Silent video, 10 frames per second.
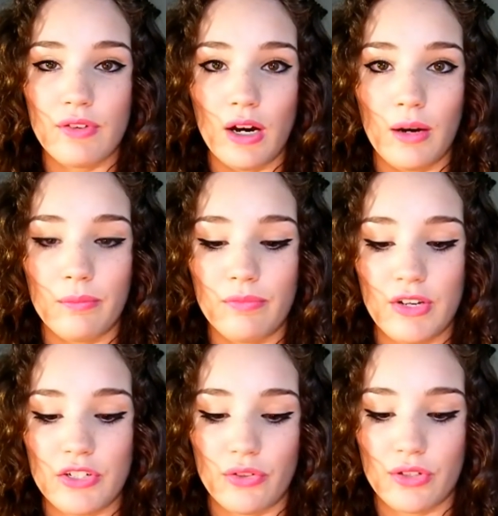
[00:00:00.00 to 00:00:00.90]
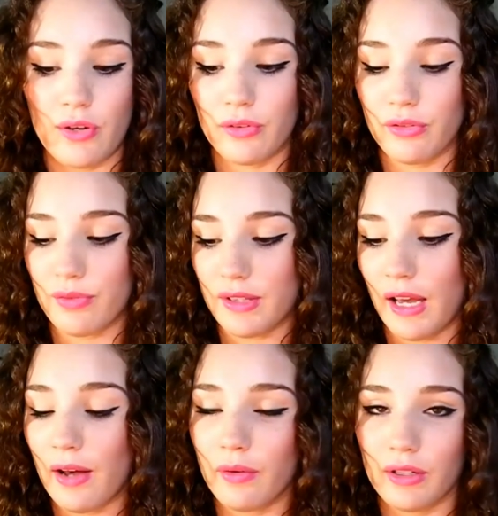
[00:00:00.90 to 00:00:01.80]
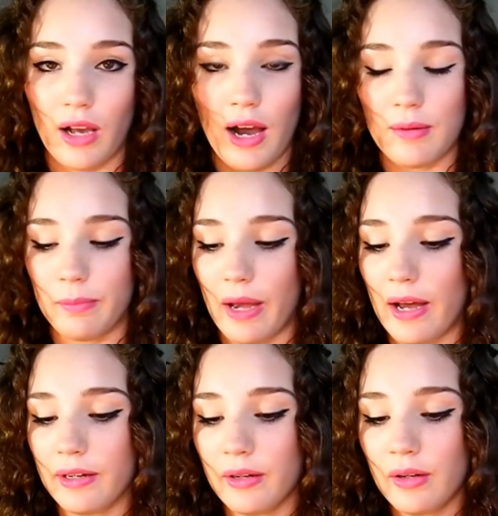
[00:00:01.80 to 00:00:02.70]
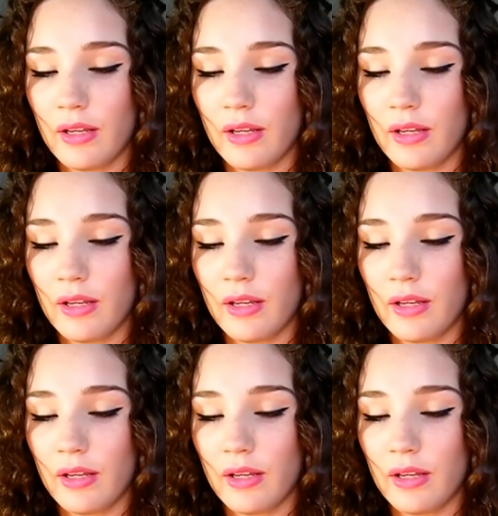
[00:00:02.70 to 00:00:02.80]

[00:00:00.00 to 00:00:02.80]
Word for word: um, facial toner for that on a cotton pad.